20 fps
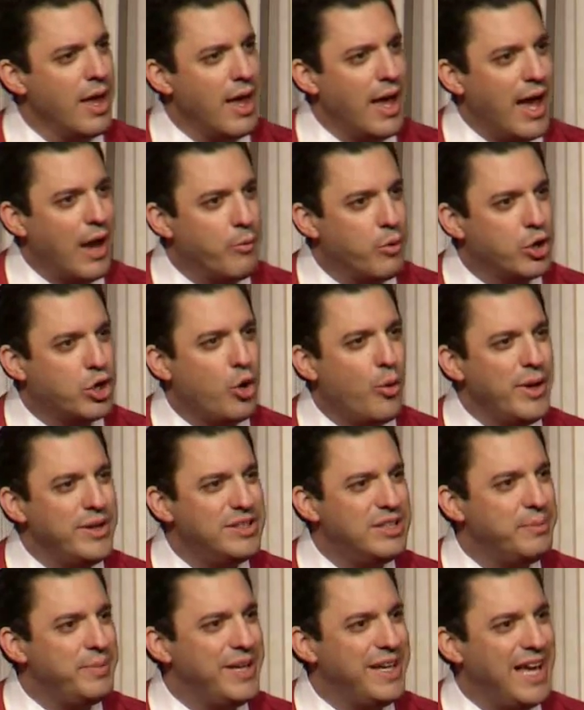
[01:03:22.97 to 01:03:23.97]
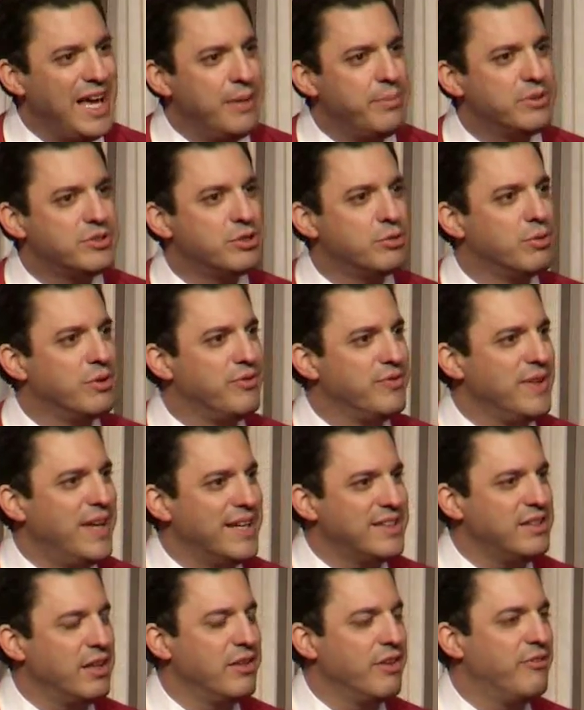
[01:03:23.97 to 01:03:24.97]
And we're going to be able to
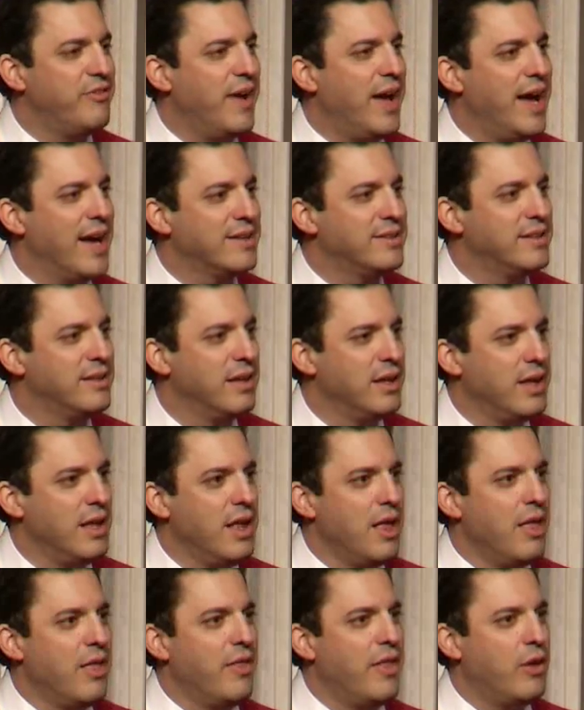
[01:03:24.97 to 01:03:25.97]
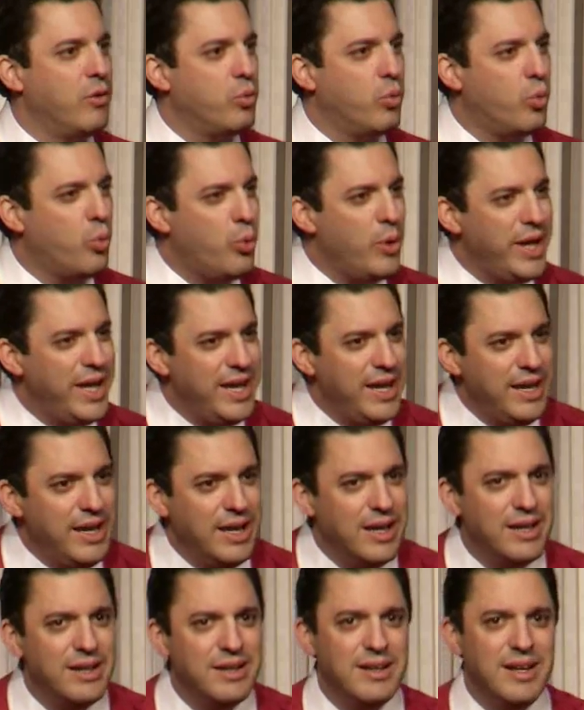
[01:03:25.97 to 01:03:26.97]
reflect on the fact that
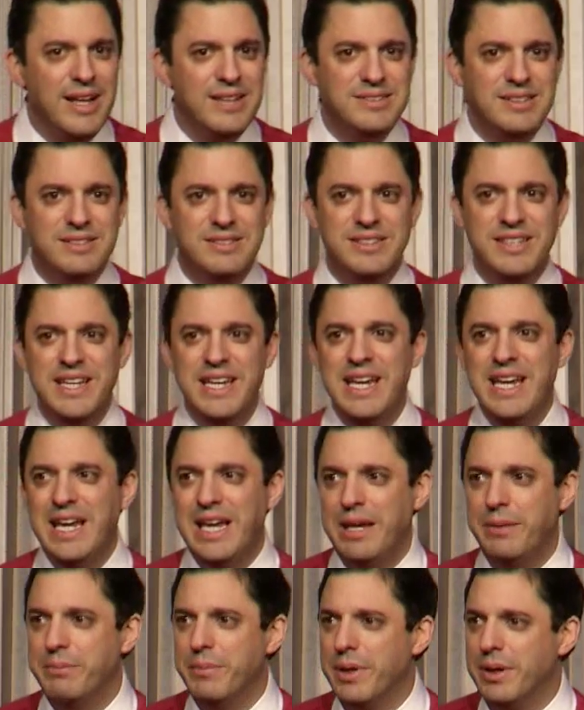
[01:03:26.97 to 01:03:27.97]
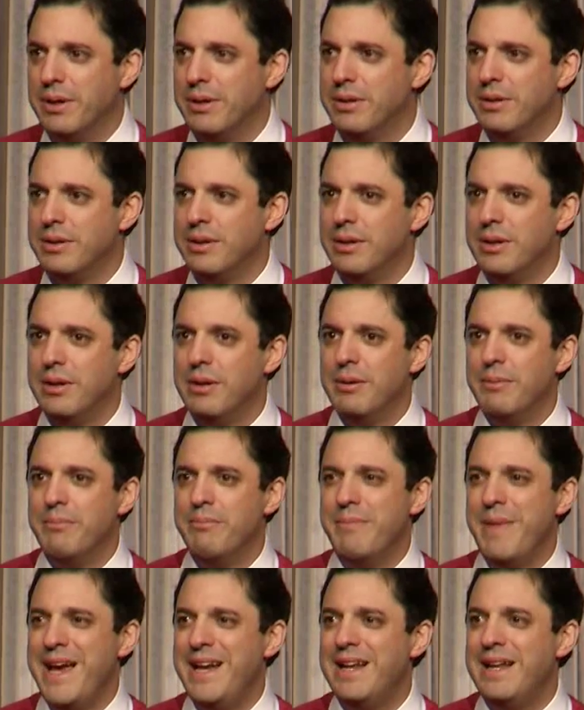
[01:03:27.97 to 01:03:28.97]
we as a team
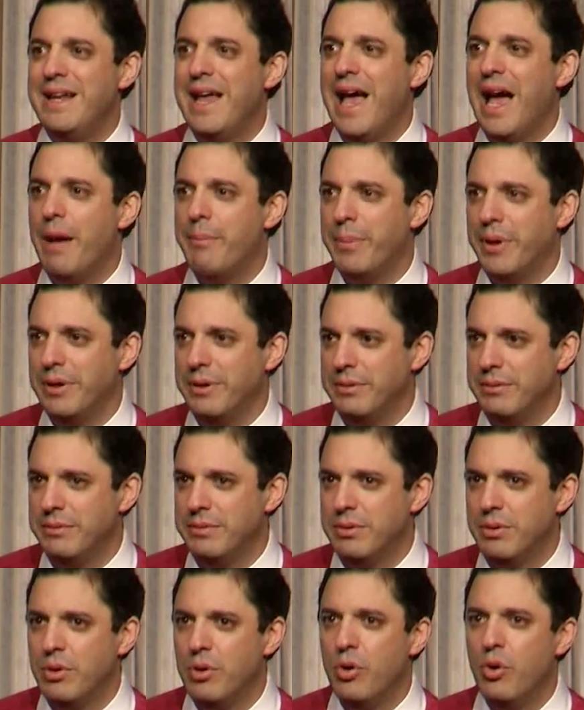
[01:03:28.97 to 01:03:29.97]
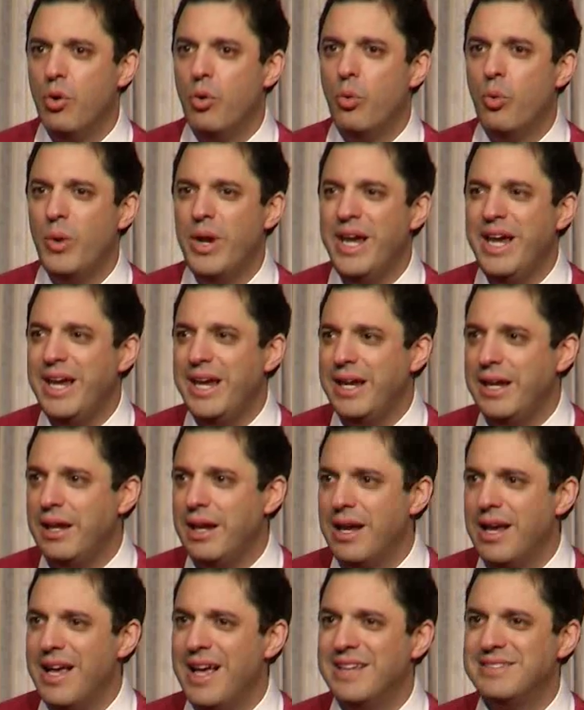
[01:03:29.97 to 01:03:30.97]
made it happen. We
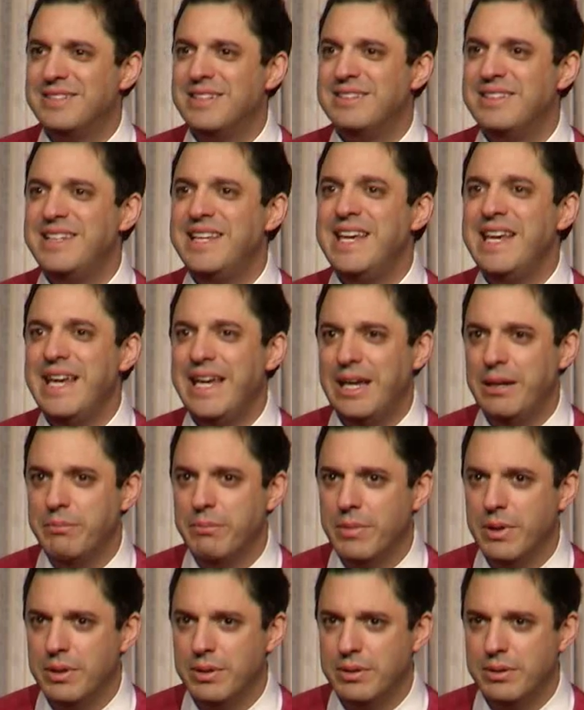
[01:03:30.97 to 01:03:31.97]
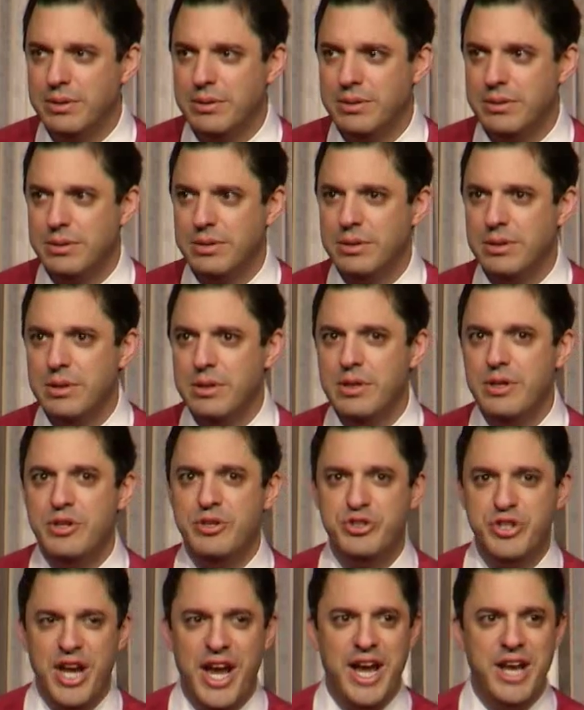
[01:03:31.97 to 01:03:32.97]
as a team
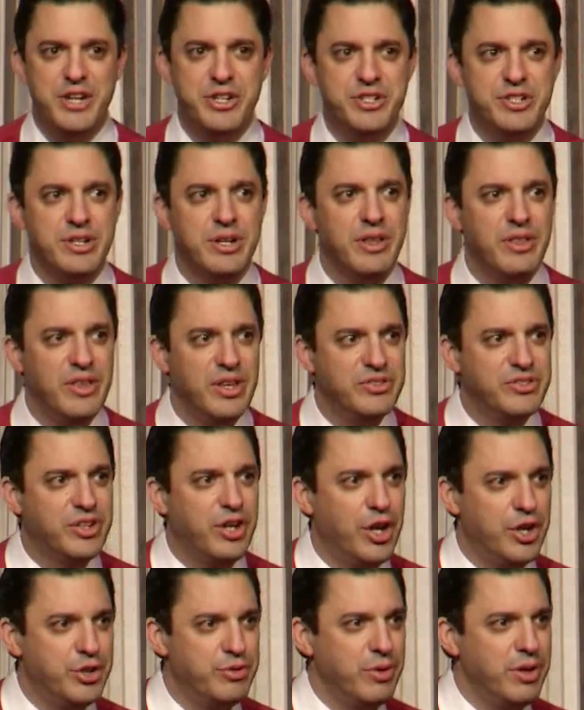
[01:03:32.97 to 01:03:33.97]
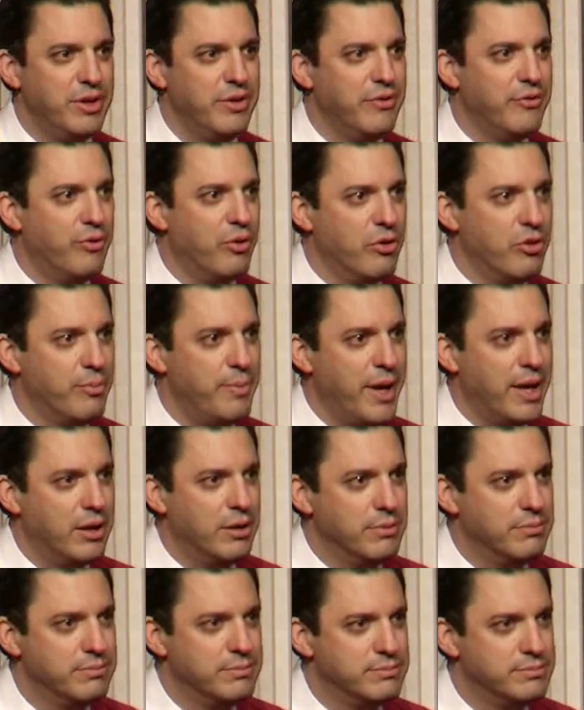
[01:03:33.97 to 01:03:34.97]
changed this country for the better.
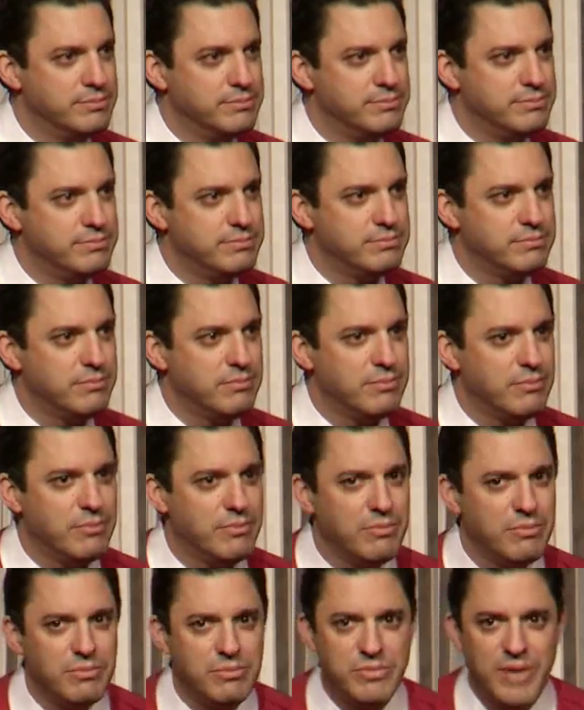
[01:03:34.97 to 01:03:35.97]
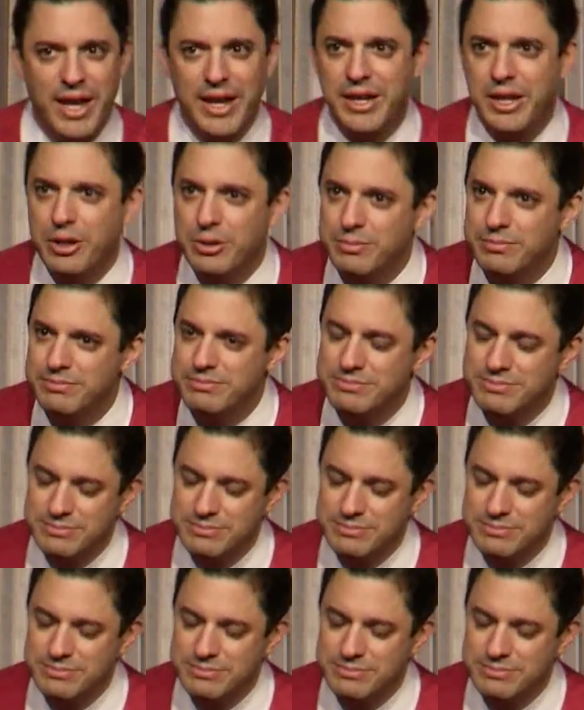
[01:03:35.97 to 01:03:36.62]
Thank you.